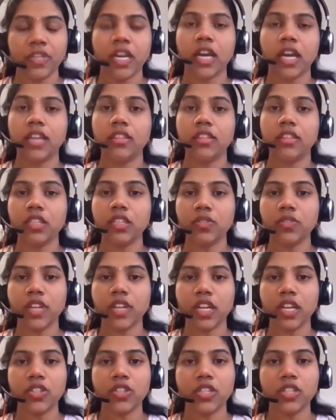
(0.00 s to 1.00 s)
and this
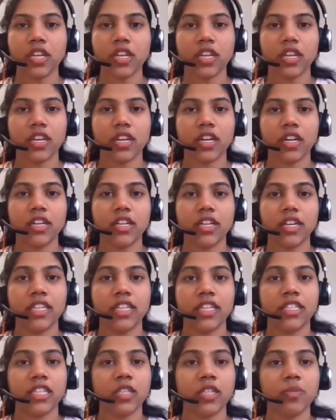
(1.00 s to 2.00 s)
financial year it
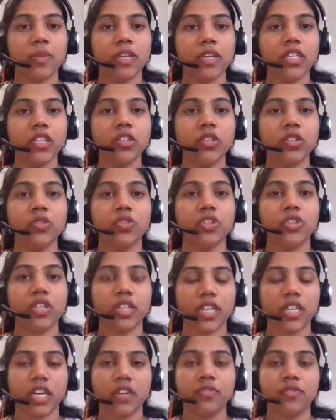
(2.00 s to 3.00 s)
is expected to
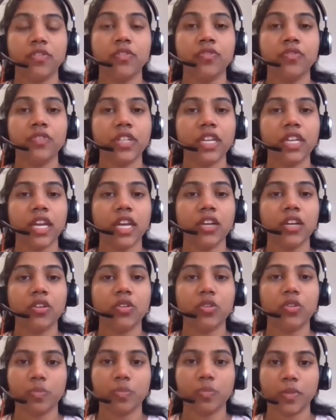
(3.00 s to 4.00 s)
generate 50 lakh
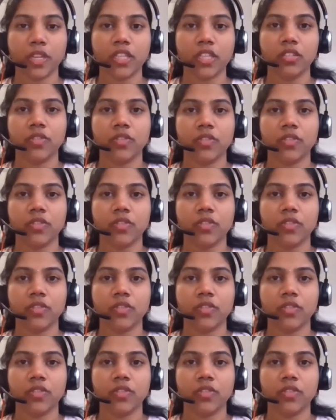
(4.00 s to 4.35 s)
crore rupees,